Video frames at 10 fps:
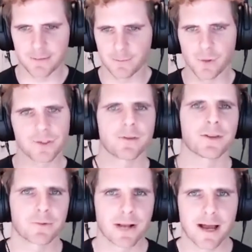boots on the
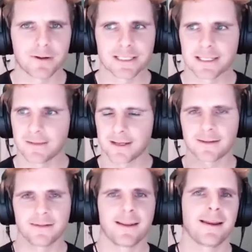ground and
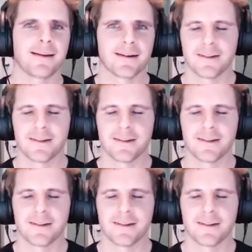collecting data.